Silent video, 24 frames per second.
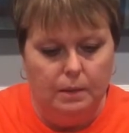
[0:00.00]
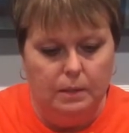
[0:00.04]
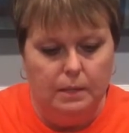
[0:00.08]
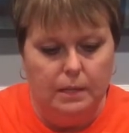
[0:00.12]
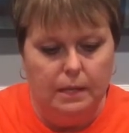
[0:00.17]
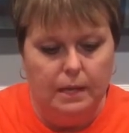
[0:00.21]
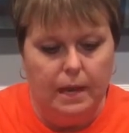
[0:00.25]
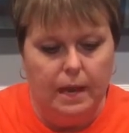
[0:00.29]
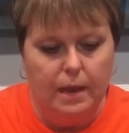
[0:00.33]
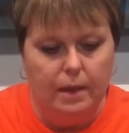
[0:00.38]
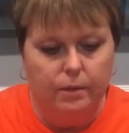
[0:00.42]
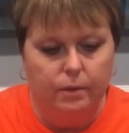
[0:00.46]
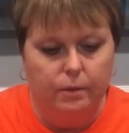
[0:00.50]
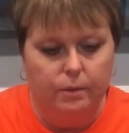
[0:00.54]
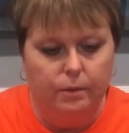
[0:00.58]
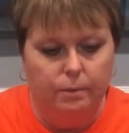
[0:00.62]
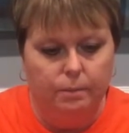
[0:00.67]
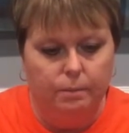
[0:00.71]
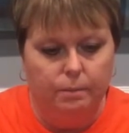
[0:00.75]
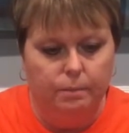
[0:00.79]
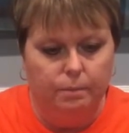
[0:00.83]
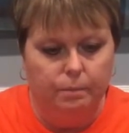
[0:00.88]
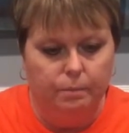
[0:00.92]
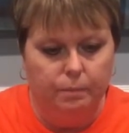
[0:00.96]
together.
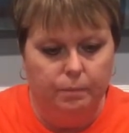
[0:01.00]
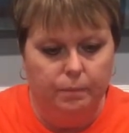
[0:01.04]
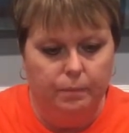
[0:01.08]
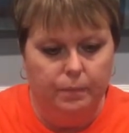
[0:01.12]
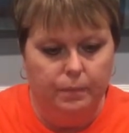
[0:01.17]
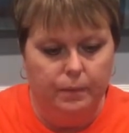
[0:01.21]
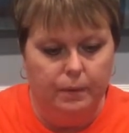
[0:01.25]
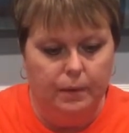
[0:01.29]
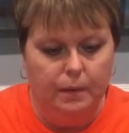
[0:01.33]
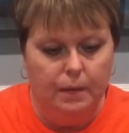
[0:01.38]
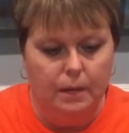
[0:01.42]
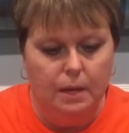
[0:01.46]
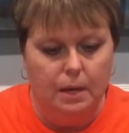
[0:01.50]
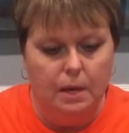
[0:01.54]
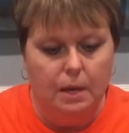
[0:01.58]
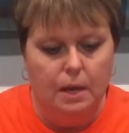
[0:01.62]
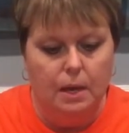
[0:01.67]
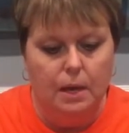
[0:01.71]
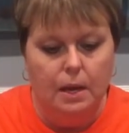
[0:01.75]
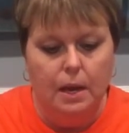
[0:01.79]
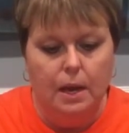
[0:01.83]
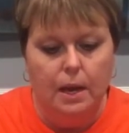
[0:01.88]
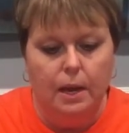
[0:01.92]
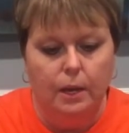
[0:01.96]

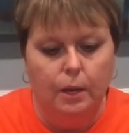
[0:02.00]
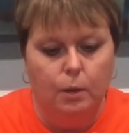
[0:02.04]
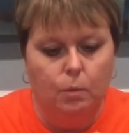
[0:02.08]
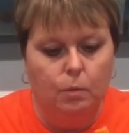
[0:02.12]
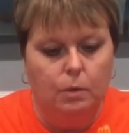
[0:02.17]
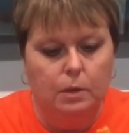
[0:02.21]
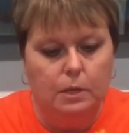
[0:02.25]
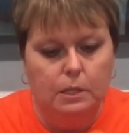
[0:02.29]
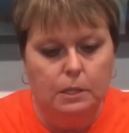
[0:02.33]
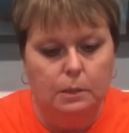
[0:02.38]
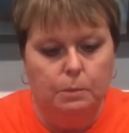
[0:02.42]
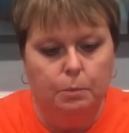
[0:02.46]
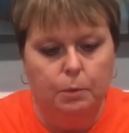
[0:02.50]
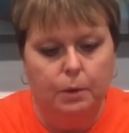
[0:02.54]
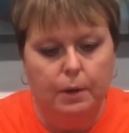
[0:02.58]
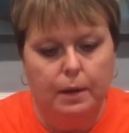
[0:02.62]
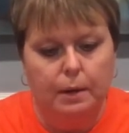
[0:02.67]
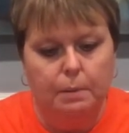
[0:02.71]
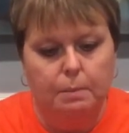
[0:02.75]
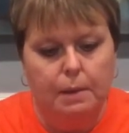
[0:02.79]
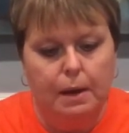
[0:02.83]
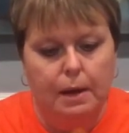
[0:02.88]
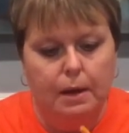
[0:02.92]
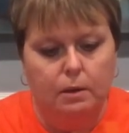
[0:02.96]
And you want to spread
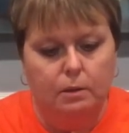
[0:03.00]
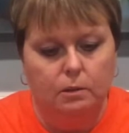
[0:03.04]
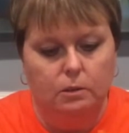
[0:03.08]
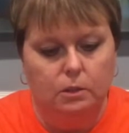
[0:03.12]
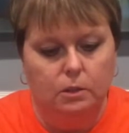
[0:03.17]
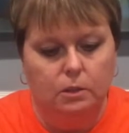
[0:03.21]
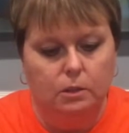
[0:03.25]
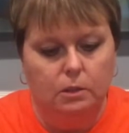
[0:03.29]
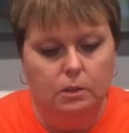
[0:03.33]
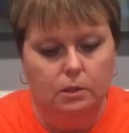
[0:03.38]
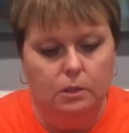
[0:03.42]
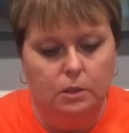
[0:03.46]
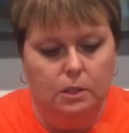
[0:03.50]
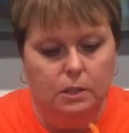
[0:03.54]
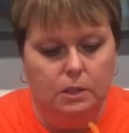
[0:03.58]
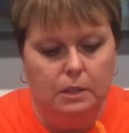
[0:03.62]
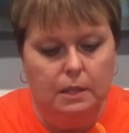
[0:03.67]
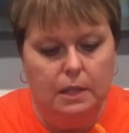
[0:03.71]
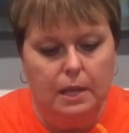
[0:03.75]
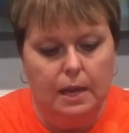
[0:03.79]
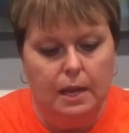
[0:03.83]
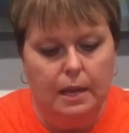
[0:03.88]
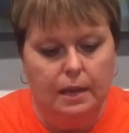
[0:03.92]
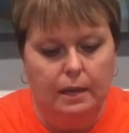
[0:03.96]
them out
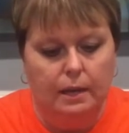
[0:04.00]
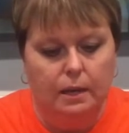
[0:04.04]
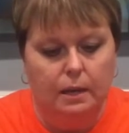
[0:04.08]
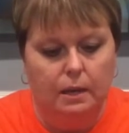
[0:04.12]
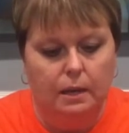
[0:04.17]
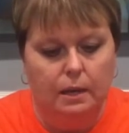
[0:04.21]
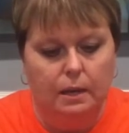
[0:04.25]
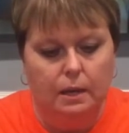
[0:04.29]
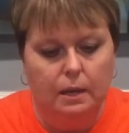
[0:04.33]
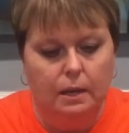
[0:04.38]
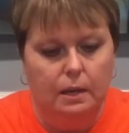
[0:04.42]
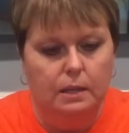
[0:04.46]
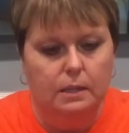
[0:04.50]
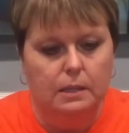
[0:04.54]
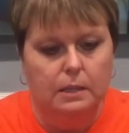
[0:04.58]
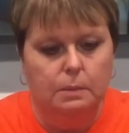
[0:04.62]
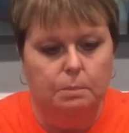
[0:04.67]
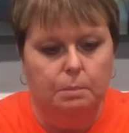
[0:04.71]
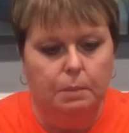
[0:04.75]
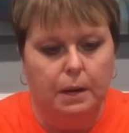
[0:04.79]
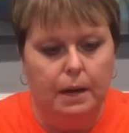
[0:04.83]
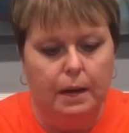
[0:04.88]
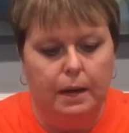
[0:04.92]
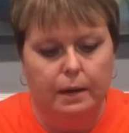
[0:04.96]
just like a
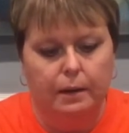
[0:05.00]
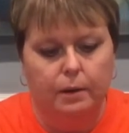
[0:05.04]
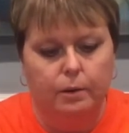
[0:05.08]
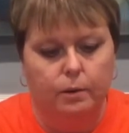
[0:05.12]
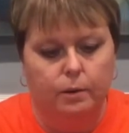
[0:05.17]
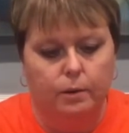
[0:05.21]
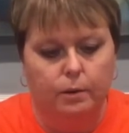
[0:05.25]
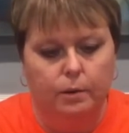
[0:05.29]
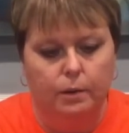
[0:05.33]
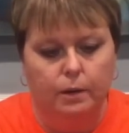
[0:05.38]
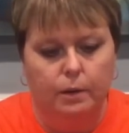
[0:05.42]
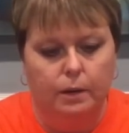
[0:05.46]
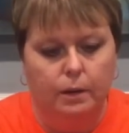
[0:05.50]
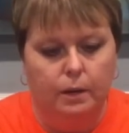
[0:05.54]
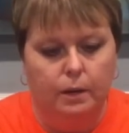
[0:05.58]
spider.